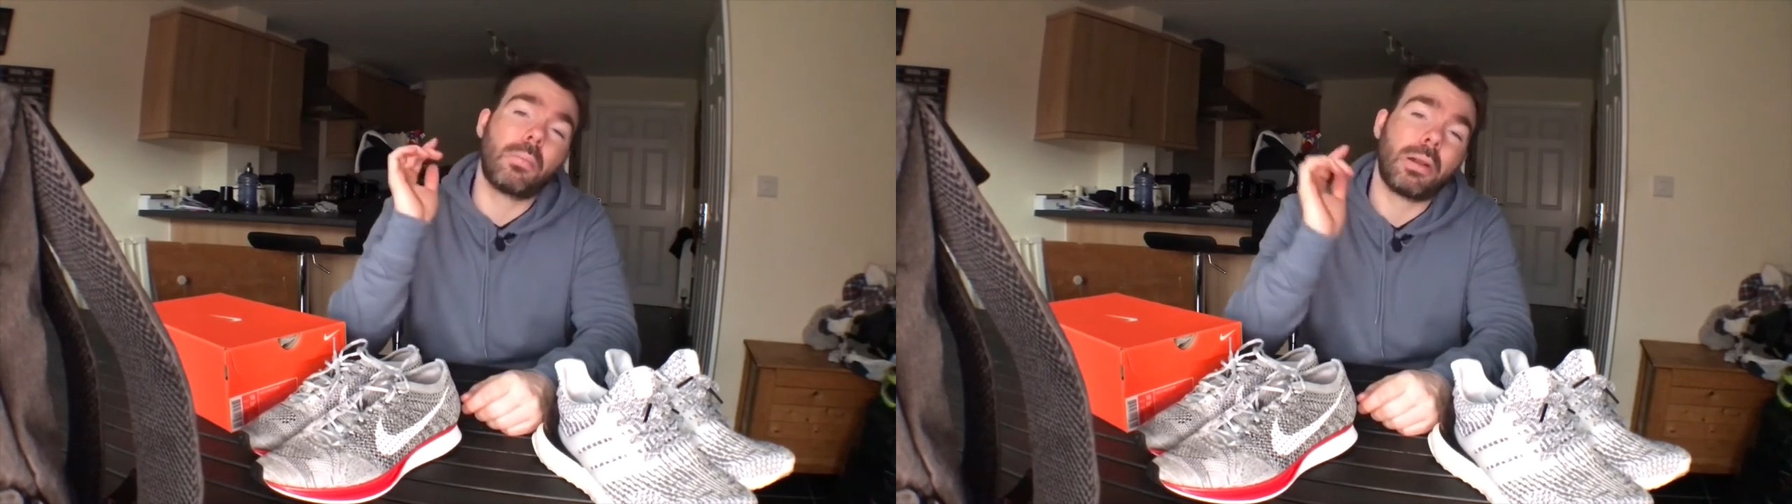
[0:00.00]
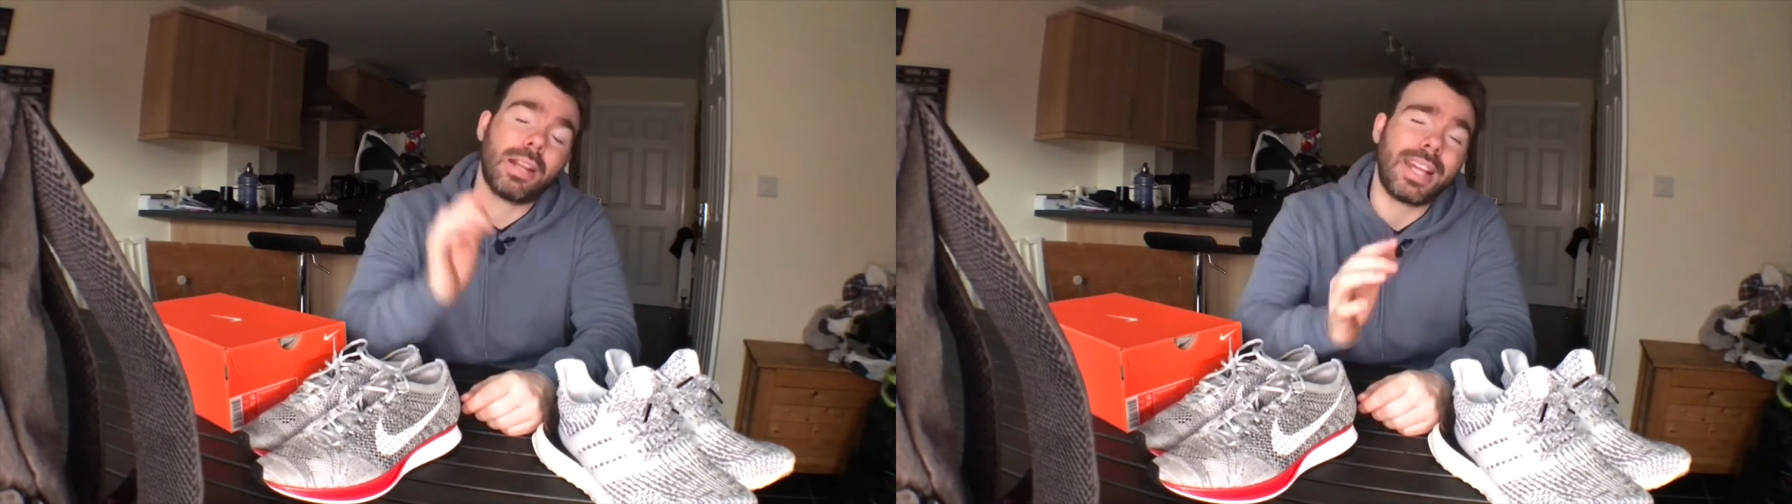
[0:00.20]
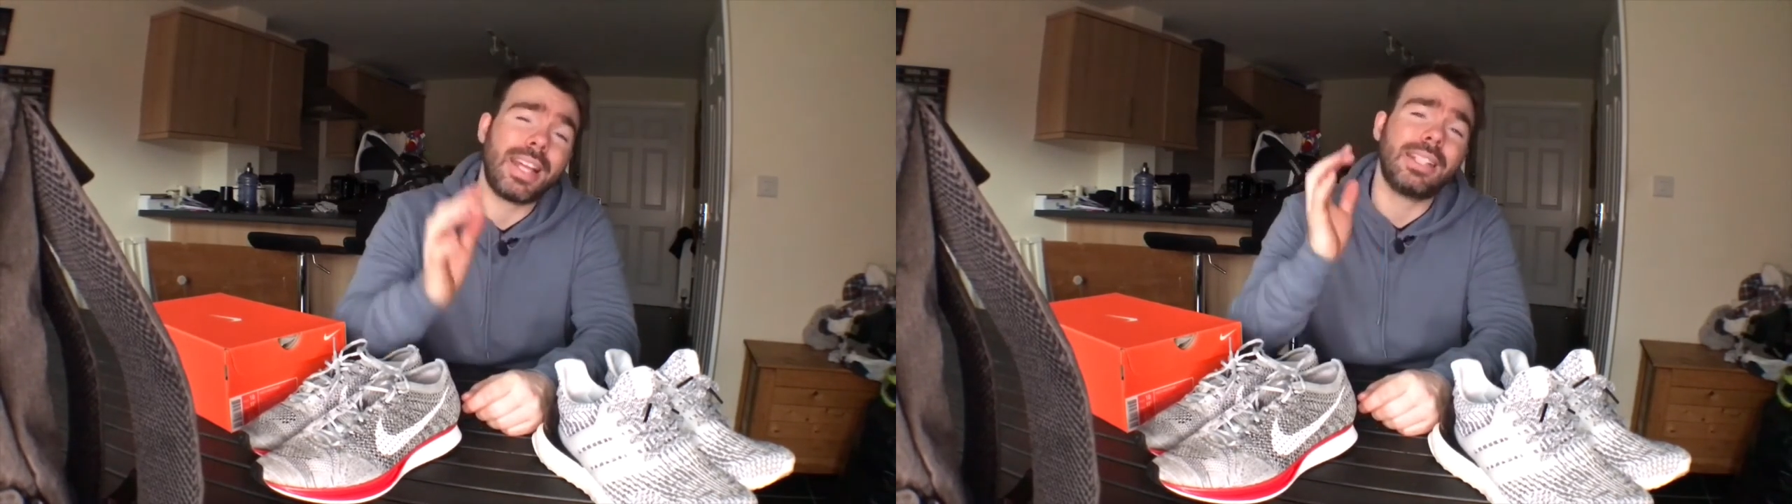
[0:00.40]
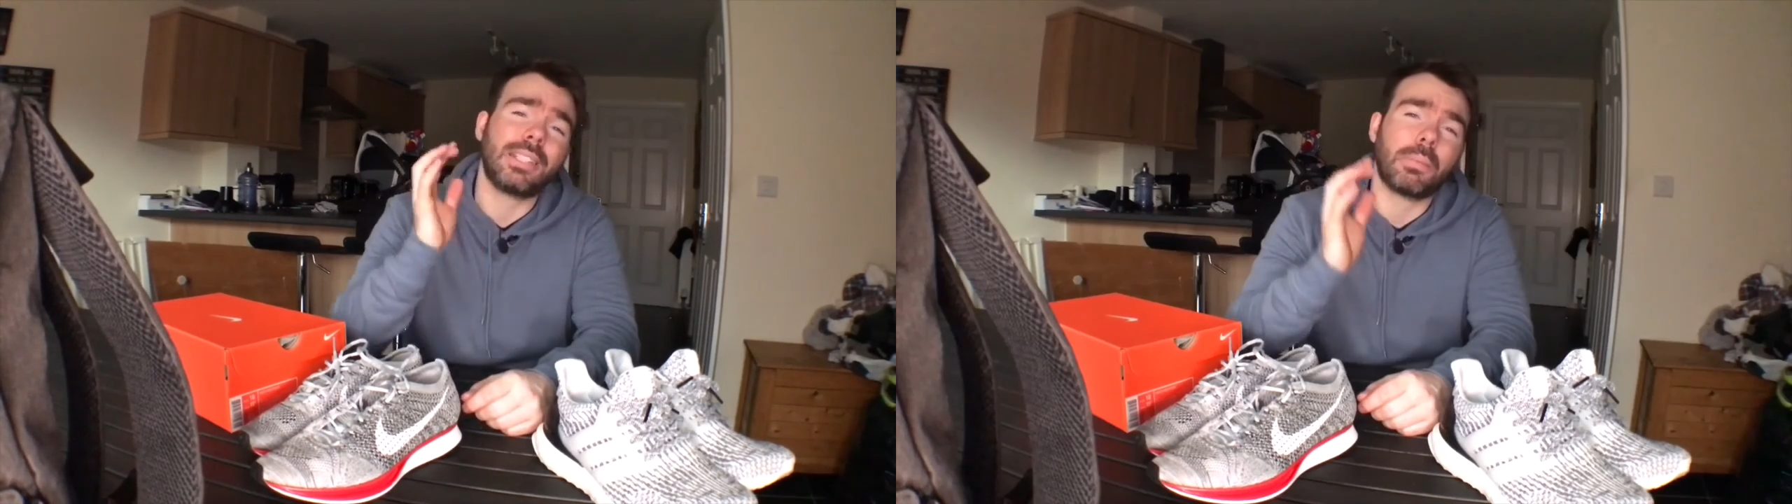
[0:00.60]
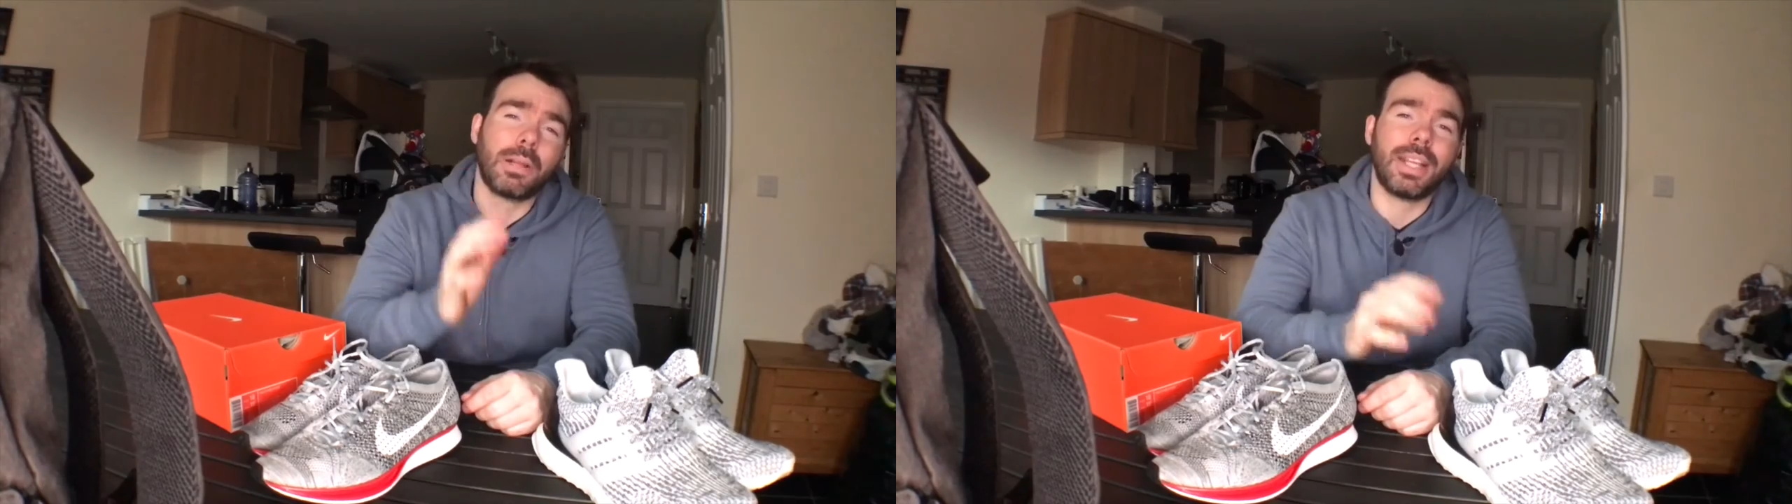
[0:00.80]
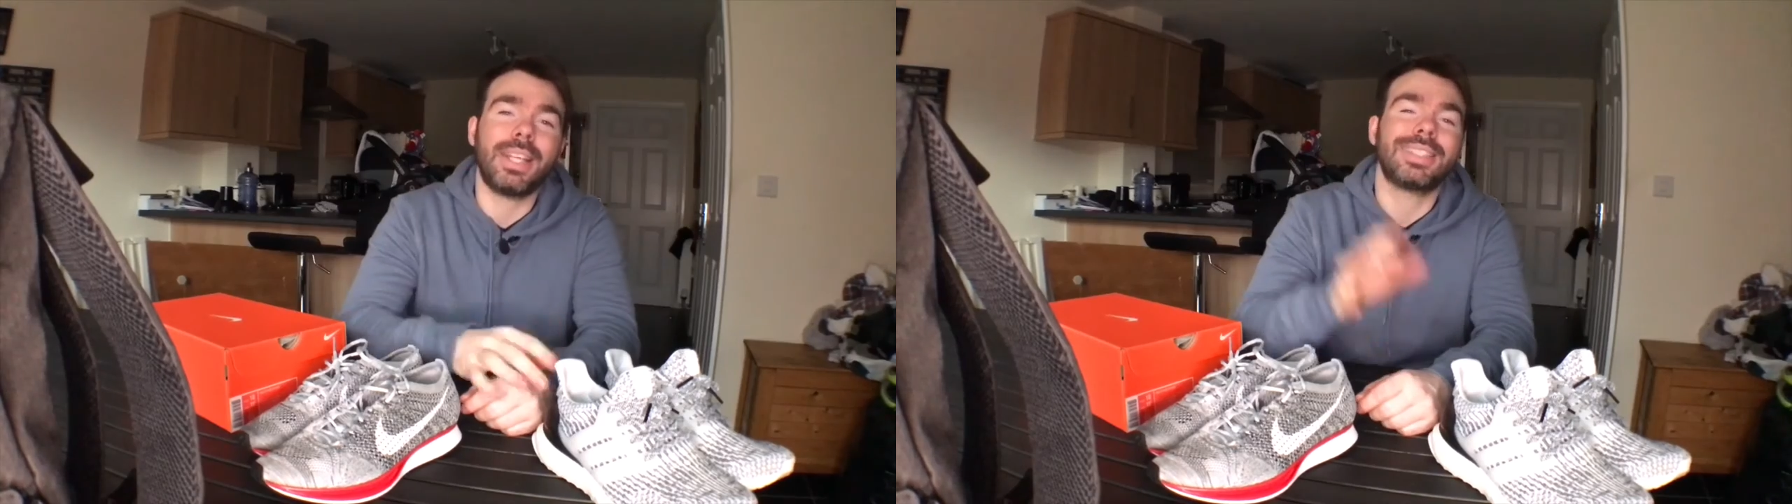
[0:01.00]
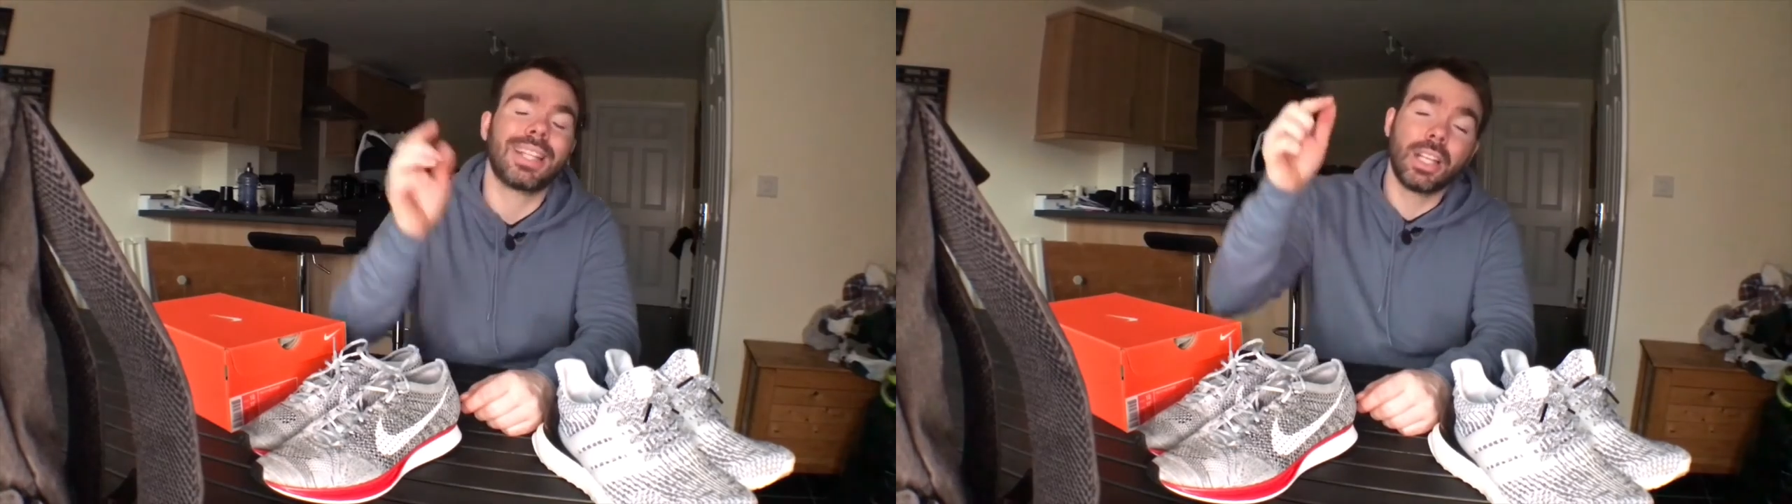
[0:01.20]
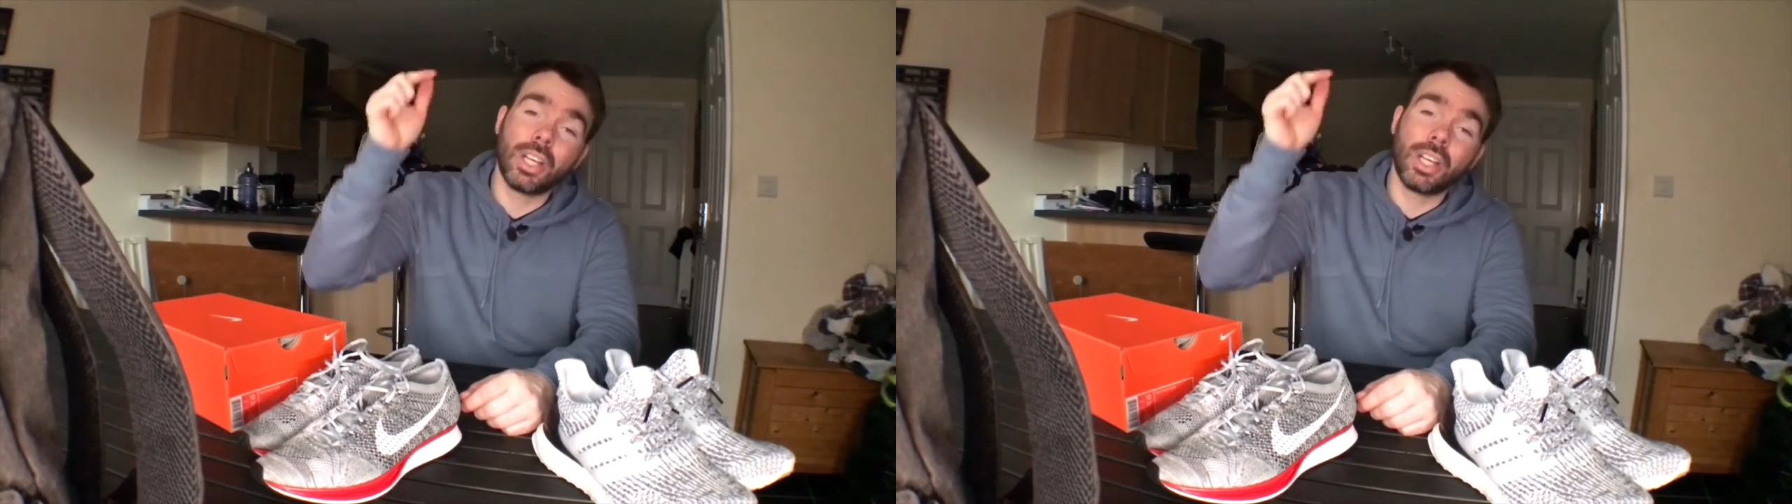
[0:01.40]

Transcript: please, please